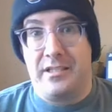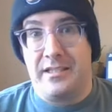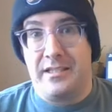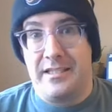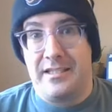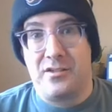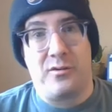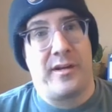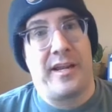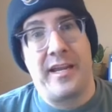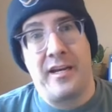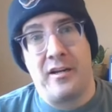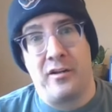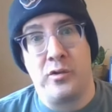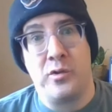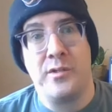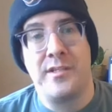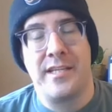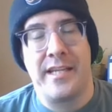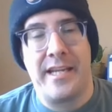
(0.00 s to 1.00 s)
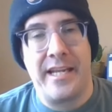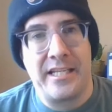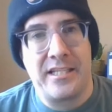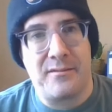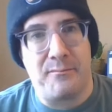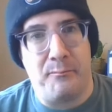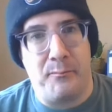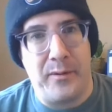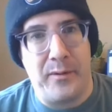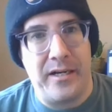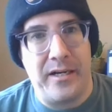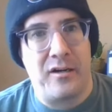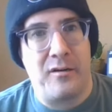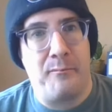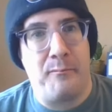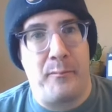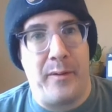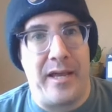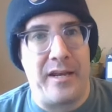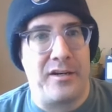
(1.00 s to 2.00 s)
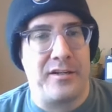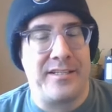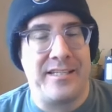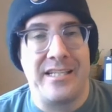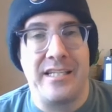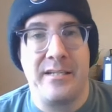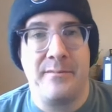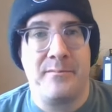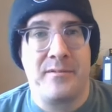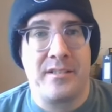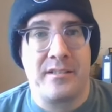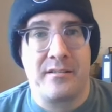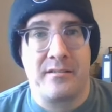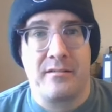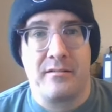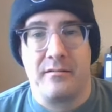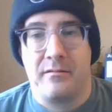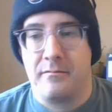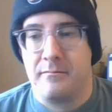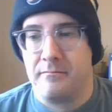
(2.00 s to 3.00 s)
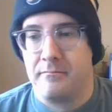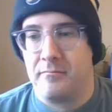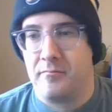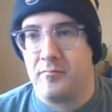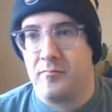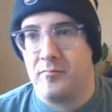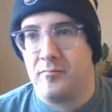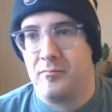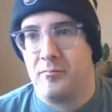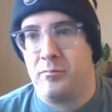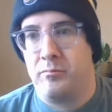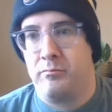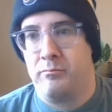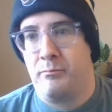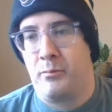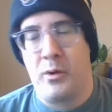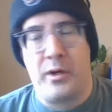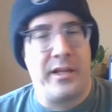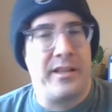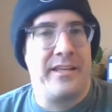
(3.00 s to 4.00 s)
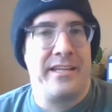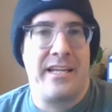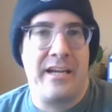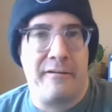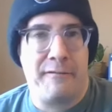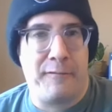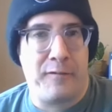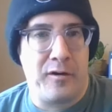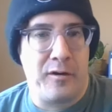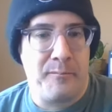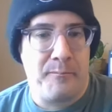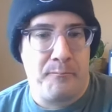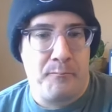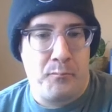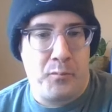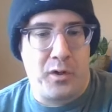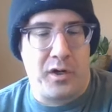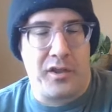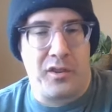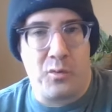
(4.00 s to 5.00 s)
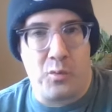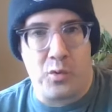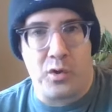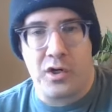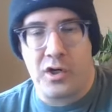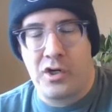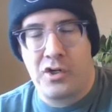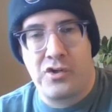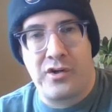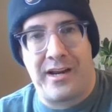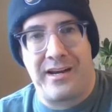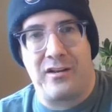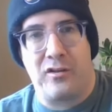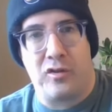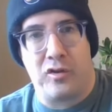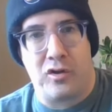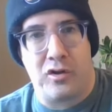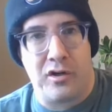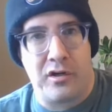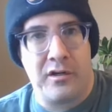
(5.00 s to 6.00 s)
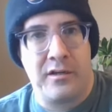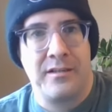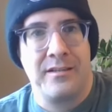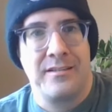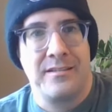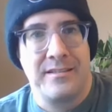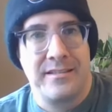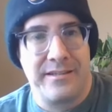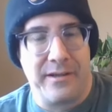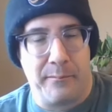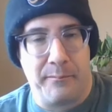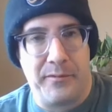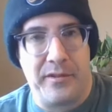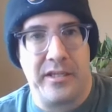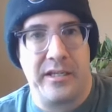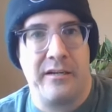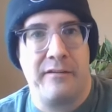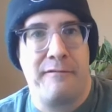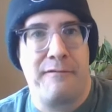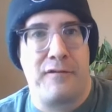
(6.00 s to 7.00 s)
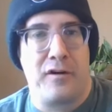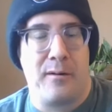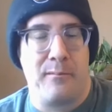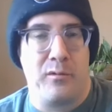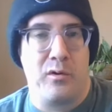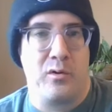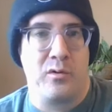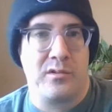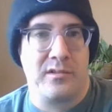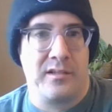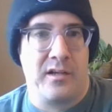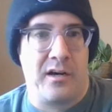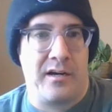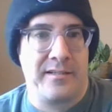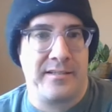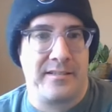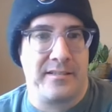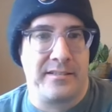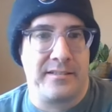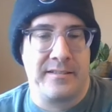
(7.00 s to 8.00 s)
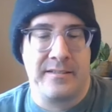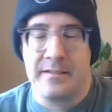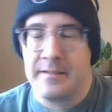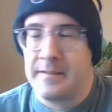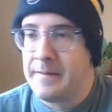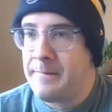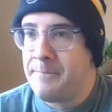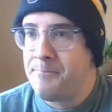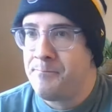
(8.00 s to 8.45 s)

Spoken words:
It's okay to lose against bigger, better teams. Put in the effort, put in the work, try to learn something from those losses.